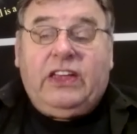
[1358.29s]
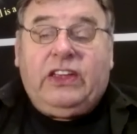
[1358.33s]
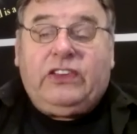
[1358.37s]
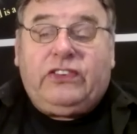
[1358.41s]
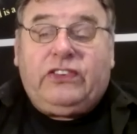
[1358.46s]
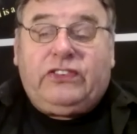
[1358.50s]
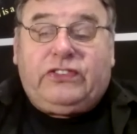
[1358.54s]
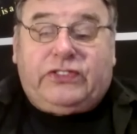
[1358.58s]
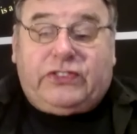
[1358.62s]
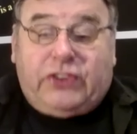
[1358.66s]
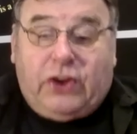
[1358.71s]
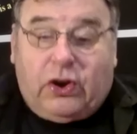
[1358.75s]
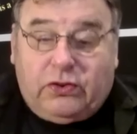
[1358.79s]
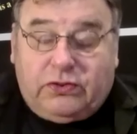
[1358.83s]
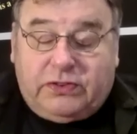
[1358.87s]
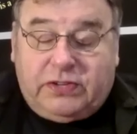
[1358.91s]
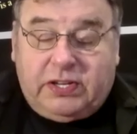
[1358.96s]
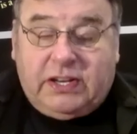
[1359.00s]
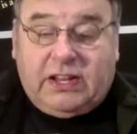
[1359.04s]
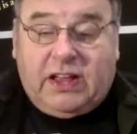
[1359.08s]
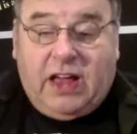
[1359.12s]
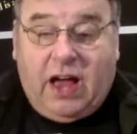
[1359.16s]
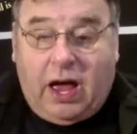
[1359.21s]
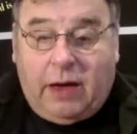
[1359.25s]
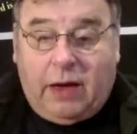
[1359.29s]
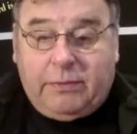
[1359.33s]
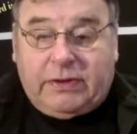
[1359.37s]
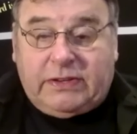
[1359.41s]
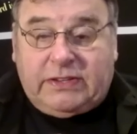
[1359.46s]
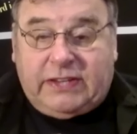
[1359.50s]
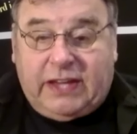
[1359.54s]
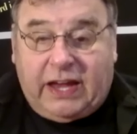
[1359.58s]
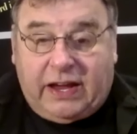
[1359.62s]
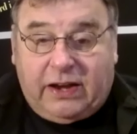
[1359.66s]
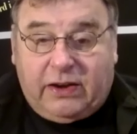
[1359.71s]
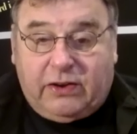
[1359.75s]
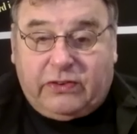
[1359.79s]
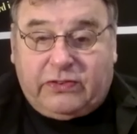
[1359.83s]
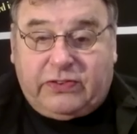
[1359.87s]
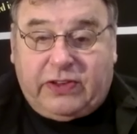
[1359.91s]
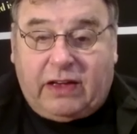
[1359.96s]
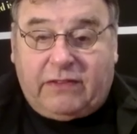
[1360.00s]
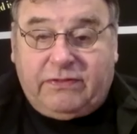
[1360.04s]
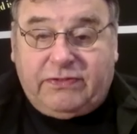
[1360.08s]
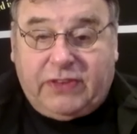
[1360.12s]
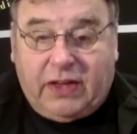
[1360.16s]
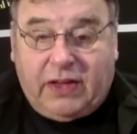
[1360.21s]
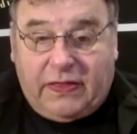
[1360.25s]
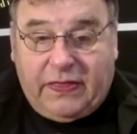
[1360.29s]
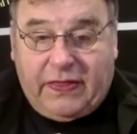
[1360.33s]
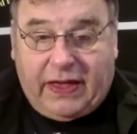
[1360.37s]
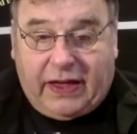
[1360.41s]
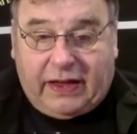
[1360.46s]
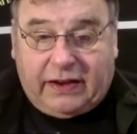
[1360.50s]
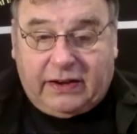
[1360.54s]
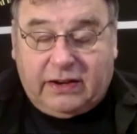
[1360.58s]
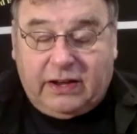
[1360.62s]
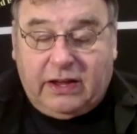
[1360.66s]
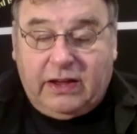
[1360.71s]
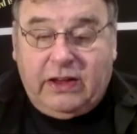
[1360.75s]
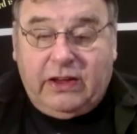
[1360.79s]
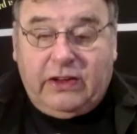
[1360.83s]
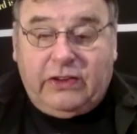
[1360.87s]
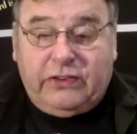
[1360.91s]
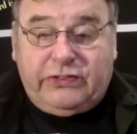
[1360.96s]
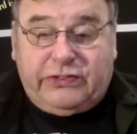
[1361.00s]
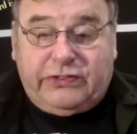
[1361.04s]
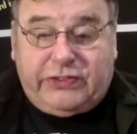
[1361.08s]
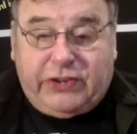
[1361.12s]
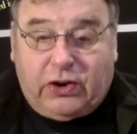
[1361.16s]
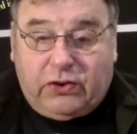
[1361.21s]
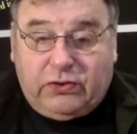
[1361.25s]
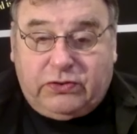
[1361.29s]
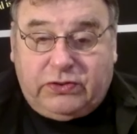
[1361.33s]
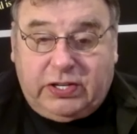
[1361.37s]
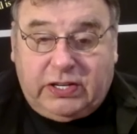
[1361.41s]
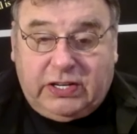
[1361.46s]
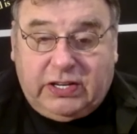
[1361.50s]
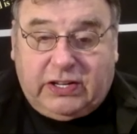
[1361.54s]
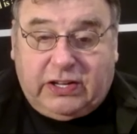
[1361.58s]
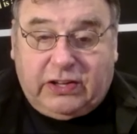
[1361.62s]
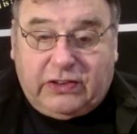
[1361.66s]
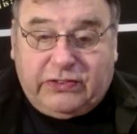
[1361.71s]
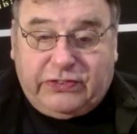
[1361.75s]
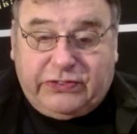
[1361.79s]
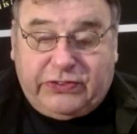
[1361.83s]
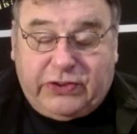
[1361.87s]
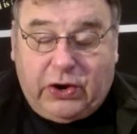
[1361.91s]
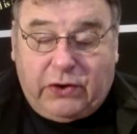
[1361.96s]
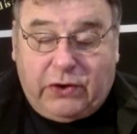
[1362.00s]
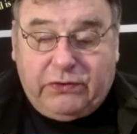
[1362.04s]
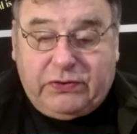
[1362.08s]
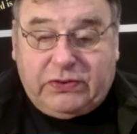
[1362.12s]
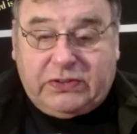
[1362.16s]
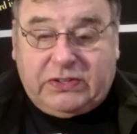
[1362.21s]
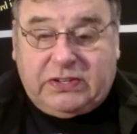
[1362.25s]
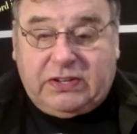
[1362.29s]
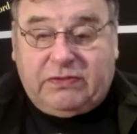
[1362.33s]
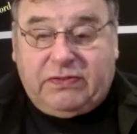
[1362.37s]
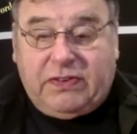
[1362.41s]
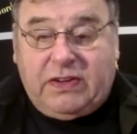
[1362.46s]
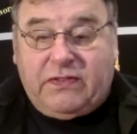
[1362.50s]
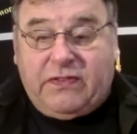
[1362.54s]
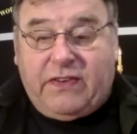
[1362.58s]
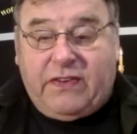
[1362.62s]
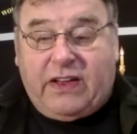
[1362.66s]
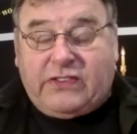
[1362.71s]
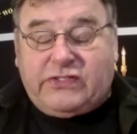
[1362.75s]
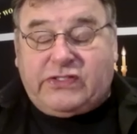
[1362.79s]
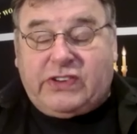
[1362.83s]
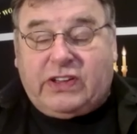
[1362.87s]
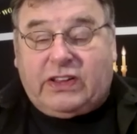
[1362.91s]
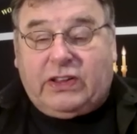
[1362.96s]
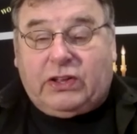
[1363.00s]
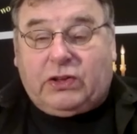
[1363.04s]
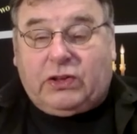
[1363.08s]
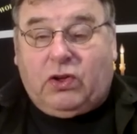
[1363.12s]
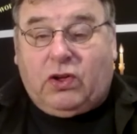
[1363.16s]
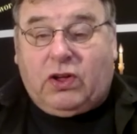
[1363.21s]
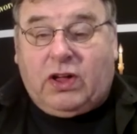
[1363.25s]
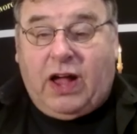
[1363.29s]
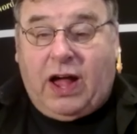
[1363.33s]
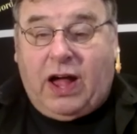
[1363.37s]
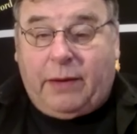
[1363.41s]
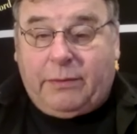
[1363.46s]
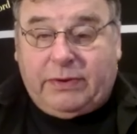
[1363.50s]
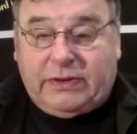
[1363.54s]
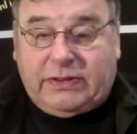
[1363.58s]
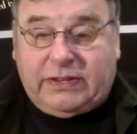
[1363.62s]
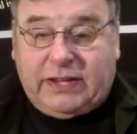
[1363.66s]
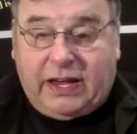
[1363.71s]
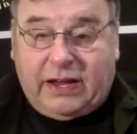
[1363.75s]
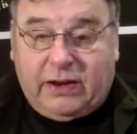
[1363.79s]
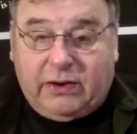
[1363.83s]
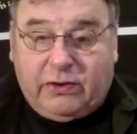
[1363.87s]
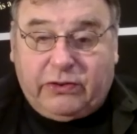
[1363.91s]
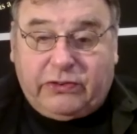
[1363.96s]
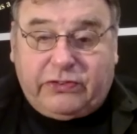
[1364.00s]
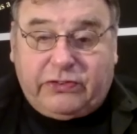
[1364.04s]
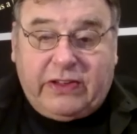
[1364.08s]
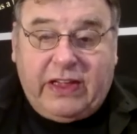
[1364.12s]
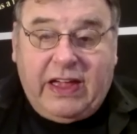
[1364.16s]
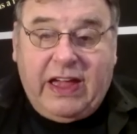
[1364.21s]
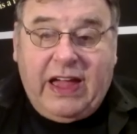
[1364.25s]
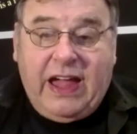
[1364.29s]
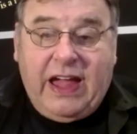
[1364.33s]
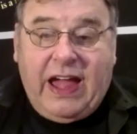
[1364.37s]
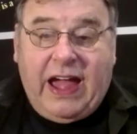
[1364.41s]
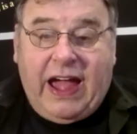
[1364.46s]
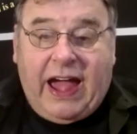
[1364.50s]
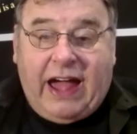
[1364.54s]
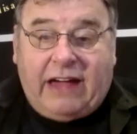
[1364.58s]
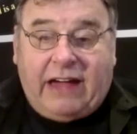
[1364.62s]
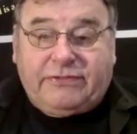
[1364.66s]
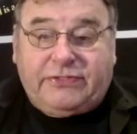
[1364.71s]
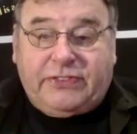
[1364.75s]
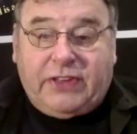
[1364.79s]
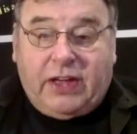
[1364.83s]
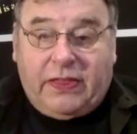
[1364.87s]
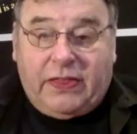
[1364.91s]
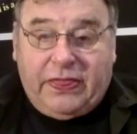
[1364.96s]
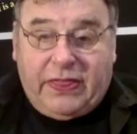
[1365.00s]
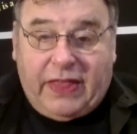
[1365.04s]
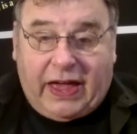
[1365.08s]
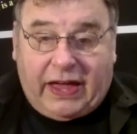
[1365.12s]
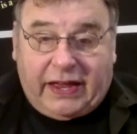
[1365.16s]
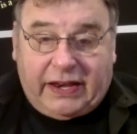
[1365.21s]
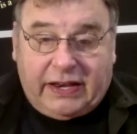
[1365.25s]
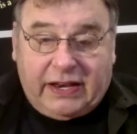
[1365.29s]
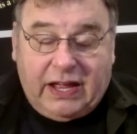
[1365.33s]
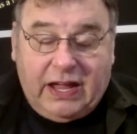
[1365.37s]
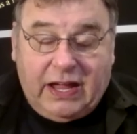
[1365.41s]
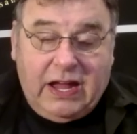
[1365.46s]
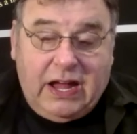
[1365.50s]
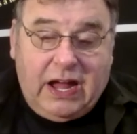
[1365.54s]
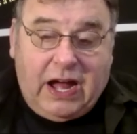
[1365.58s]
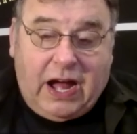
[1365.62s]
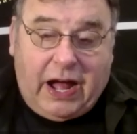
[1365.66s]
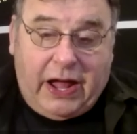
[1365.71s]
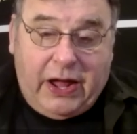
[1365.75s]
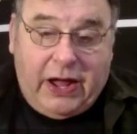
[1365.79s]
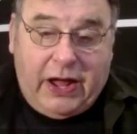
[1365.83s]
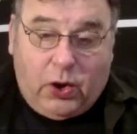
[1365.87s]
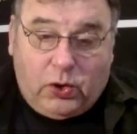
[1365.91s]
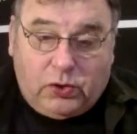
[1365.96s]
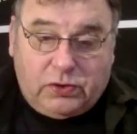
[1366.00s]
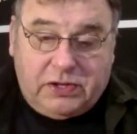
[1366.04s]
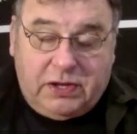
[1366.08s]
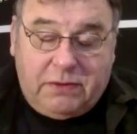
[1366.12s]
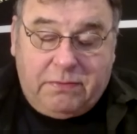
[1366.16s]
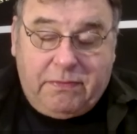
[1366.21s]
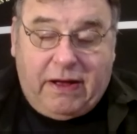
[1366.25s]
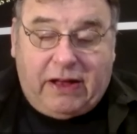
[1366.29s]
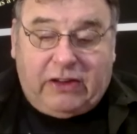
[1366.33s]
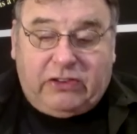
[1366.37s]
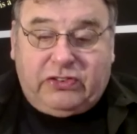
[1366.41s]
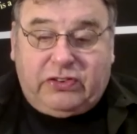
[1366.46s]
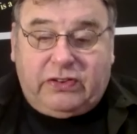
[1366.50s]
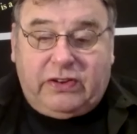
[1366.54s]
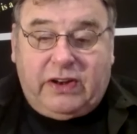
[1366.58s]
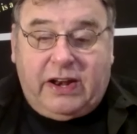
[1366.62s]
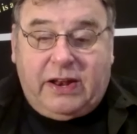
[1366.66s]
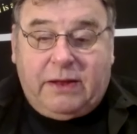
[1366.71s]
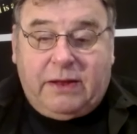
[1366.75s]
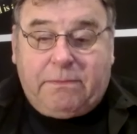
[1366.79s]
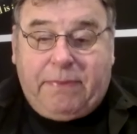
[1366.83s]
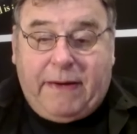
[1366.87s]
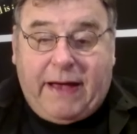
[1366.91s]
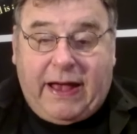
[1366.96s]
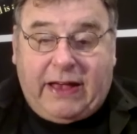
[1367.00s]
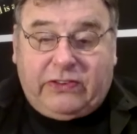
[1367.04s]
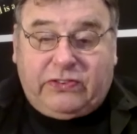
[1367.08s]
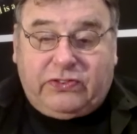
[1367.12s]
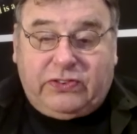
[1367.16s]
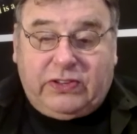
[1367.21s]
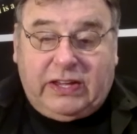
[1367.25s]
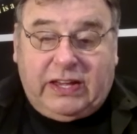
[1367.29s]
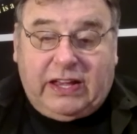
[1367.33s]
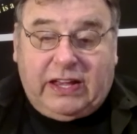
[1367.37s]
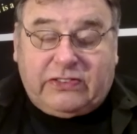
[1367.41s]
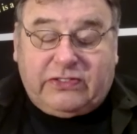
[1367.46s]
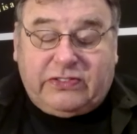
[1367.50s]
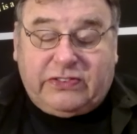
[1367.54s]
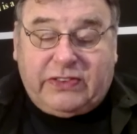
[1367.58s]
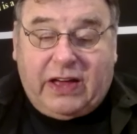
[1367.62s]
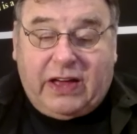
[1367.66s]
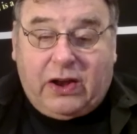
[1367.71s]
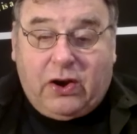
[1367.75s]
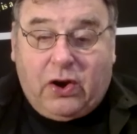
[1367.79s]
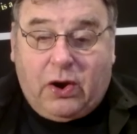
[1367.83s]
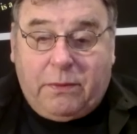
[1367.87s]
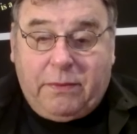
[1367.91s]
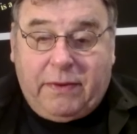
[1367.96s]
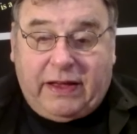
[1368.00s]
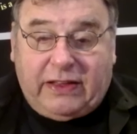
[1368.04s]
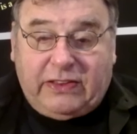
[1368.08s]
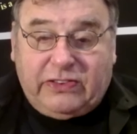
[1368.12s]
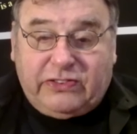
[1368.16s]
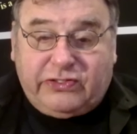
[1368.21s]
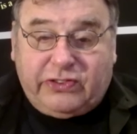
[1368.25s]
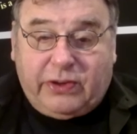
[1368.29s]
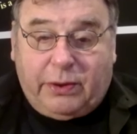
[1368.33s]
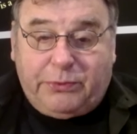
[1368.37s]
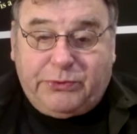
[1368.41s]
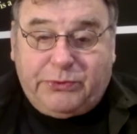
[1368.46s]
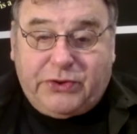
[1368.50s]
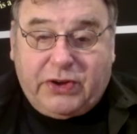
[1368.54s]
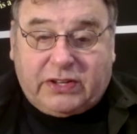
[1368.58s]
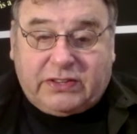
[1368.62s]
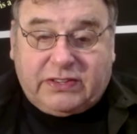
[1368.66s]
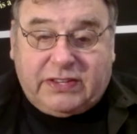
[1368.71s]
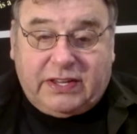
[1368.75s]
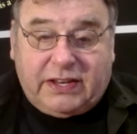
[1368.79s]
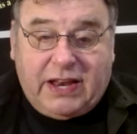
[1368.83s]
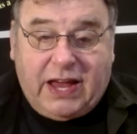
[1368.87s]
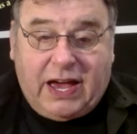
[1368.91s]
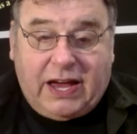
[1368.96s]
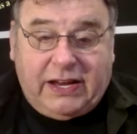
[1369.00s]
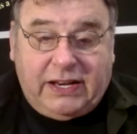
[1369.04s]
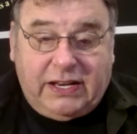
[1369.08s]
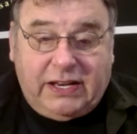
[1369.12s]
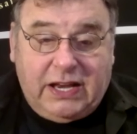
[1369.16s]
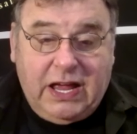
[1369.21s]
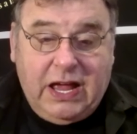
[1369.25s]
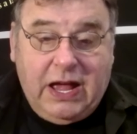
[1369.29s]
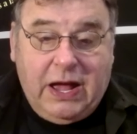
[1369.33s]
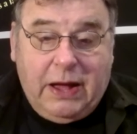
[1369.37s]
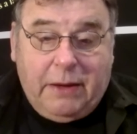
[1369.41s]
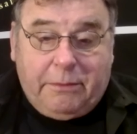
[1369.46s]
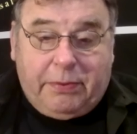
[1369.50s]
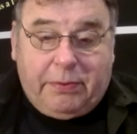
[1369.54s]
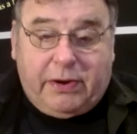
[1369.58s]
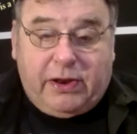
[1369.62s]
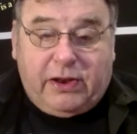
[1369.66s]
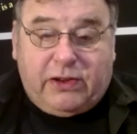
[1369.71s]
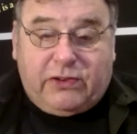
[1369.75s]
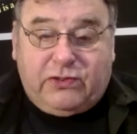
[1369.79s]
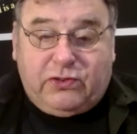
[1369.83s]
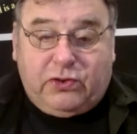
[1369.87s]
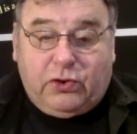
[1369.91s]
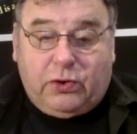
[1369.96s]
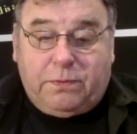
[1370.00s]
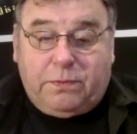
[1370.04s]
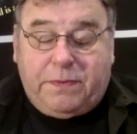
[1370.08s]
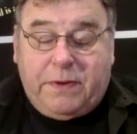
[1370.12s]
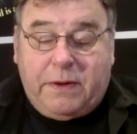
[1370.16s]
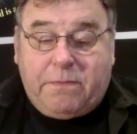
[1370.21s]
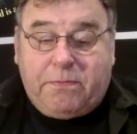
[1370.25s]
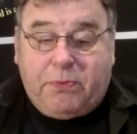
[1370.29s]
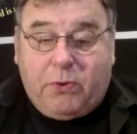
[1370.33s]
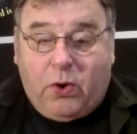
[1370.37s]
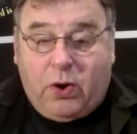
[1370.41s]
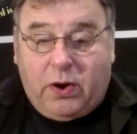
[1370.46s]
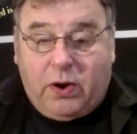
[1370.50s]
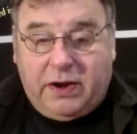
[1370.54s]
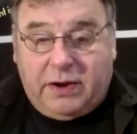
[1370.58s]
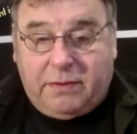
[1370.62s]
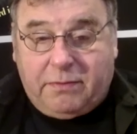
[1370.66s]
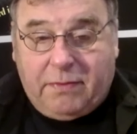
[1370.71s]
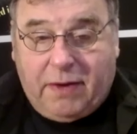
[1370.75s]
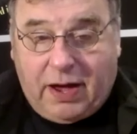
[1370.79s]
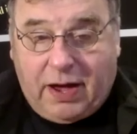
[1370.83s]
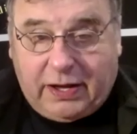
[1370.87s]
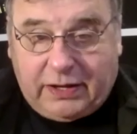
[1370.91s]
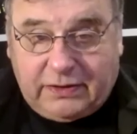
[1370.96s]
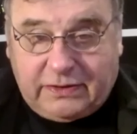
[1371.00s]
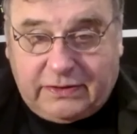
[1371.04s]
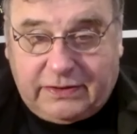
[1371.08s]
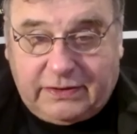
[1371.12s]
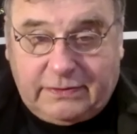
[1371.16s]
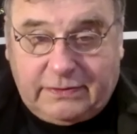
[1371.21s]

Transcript: Certain commentators have done that. Certain conservative evangelical commentators have done that. I only mention it in passing. It's not our main subject tonight but it should be borne in mind.